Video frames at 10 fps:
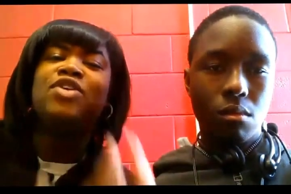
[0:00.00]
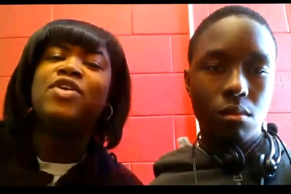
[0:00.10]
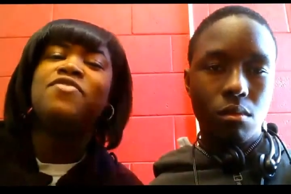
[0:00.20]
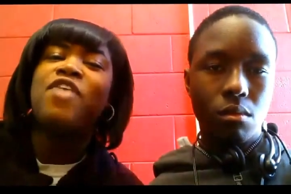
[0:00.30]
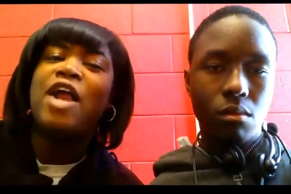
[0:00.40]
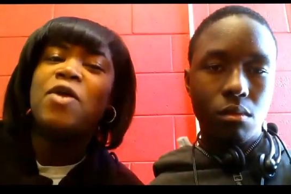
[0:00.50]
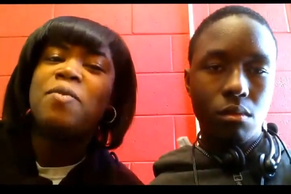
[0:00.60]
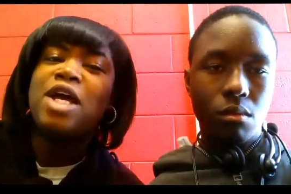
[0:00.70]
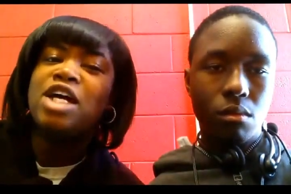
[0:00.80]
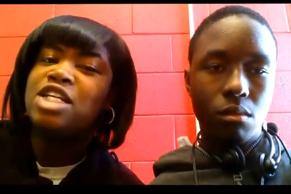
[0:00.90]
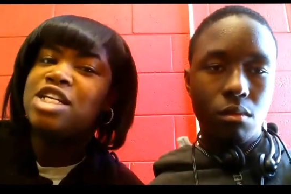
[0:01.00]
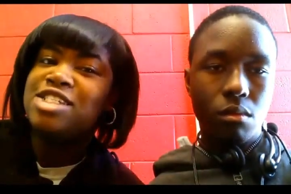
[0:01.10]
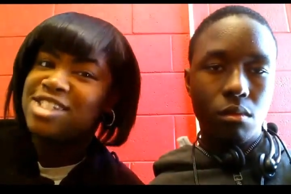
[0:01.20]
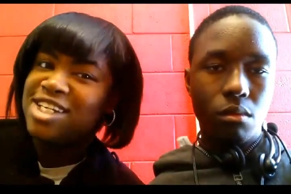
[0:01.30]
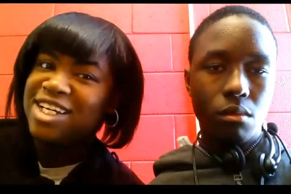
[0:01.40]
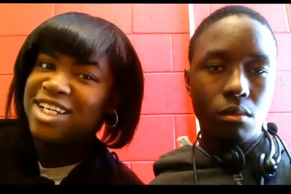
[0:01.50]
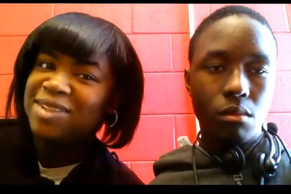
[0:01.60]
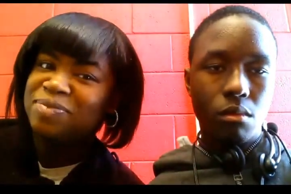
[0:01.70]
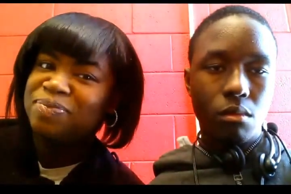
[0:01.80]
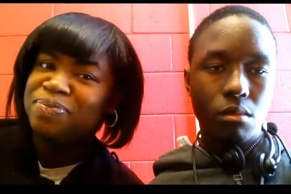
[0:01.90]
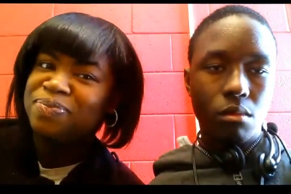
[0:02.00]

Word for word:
Speaker 1: You can follow me on Insta